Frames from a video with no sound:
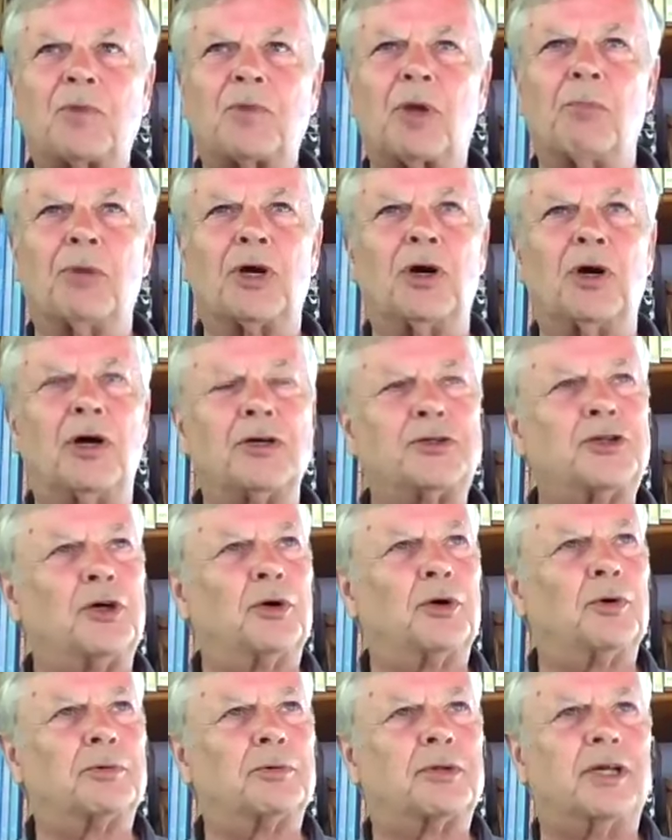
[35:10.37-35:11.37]
but
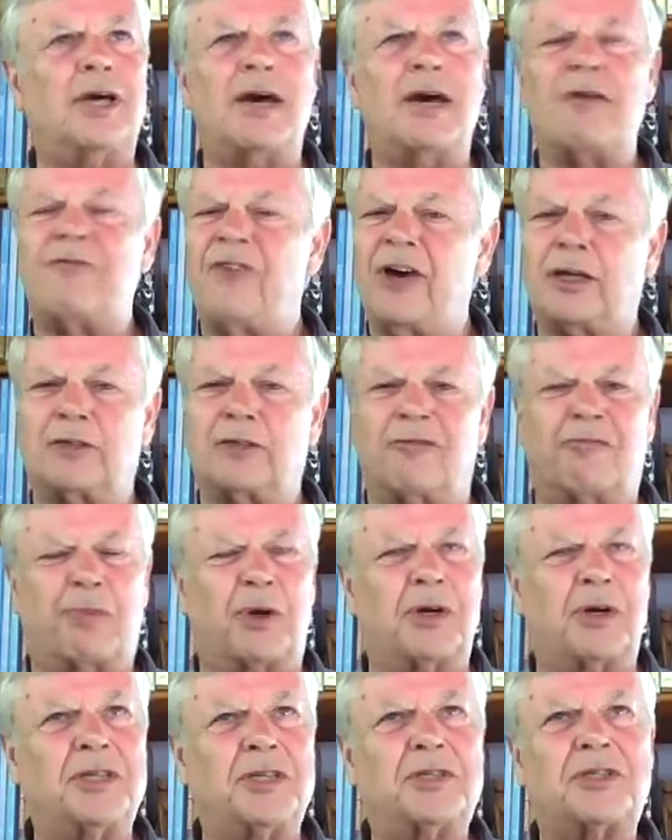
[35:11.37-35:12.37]
also the effect of
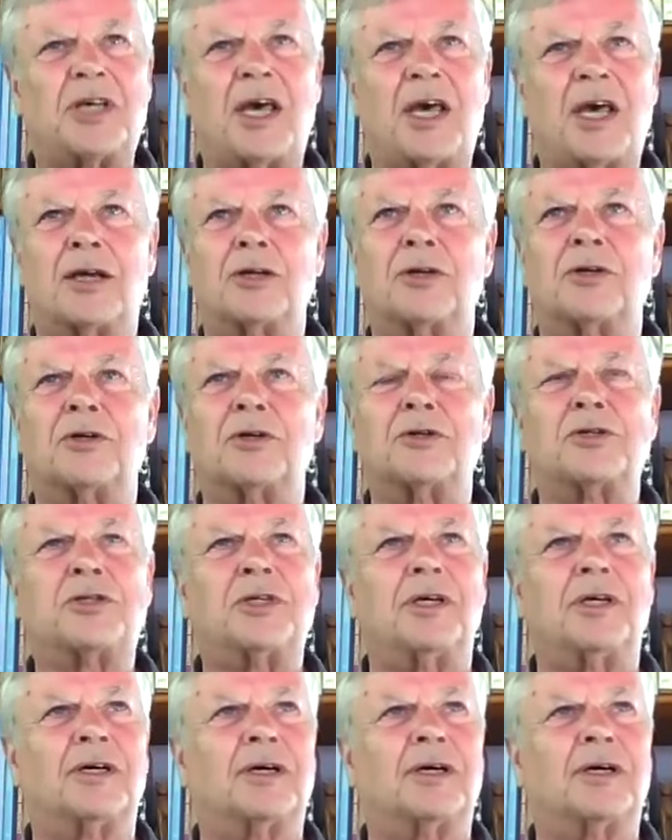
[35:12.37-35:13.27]
Bernie Sanders